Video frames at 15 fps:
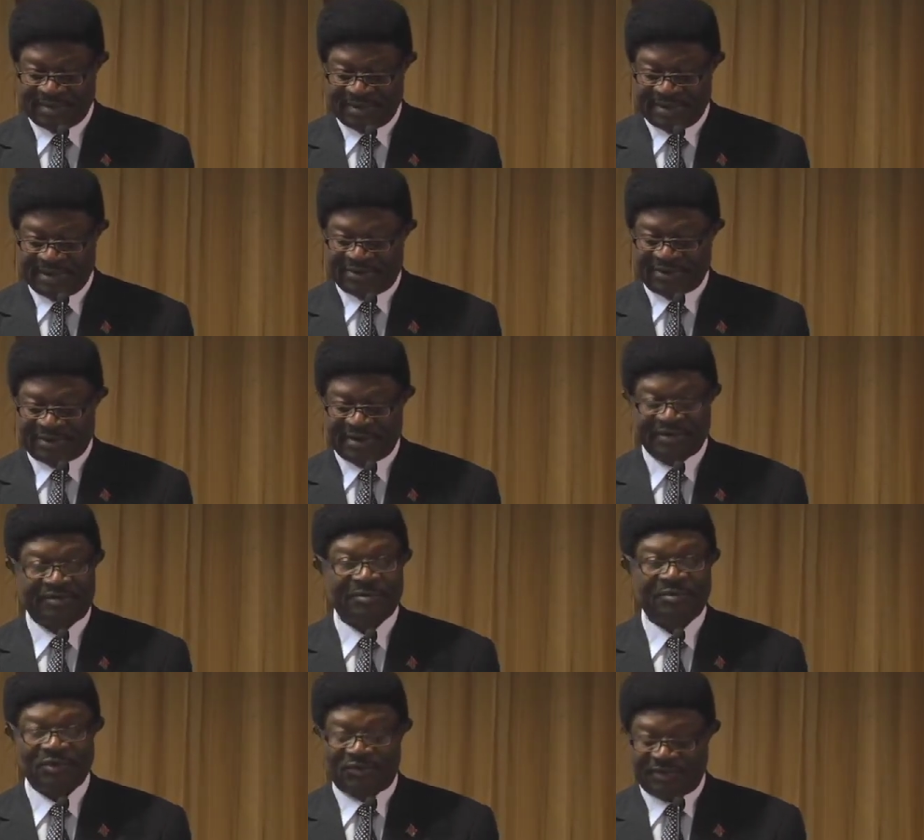that your
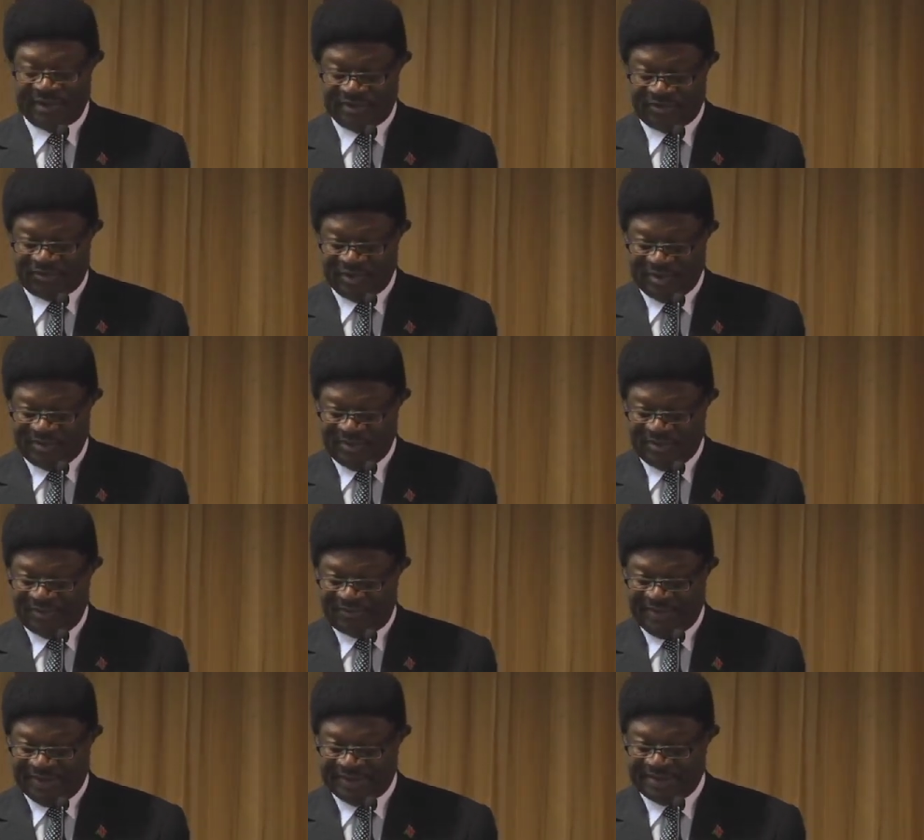contributions will be
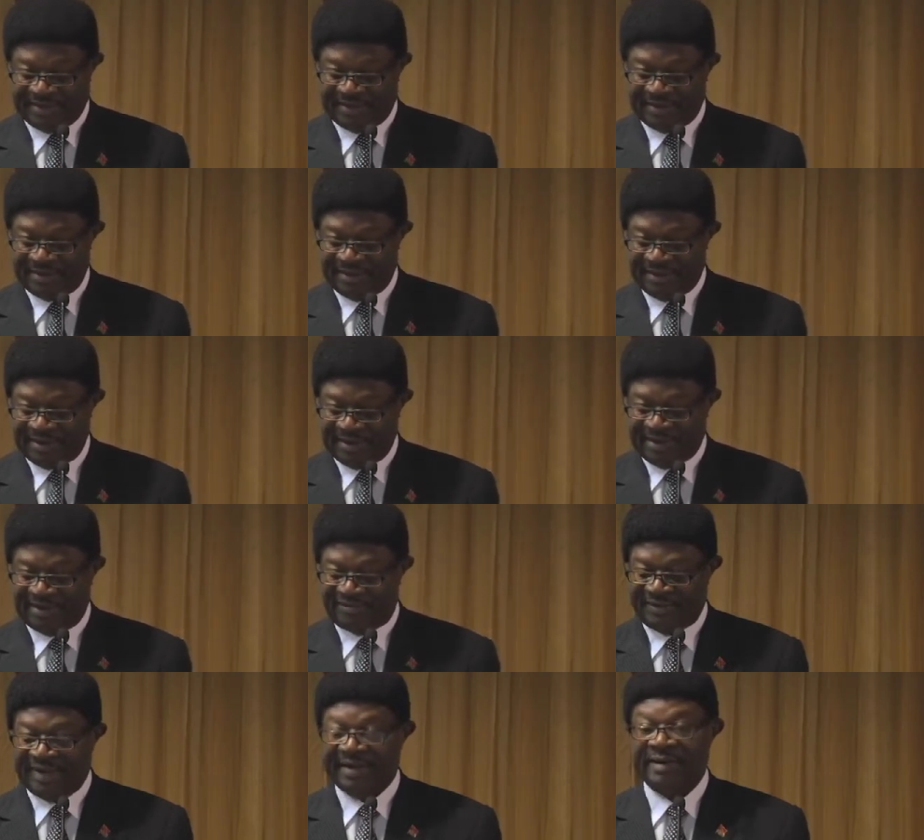reflected in the
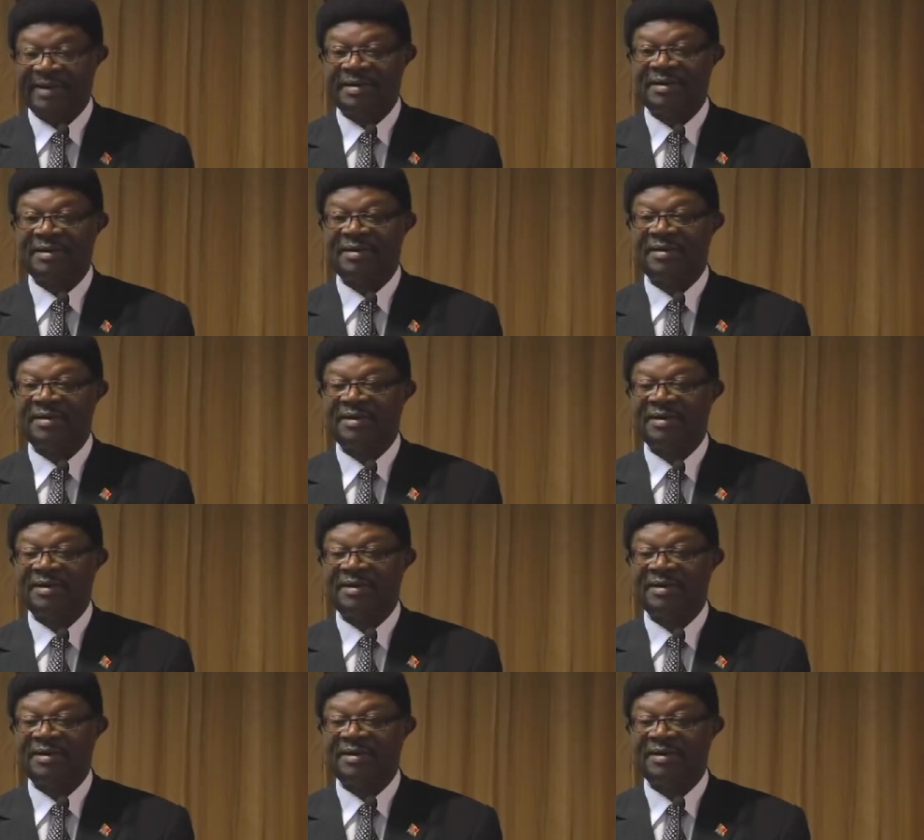final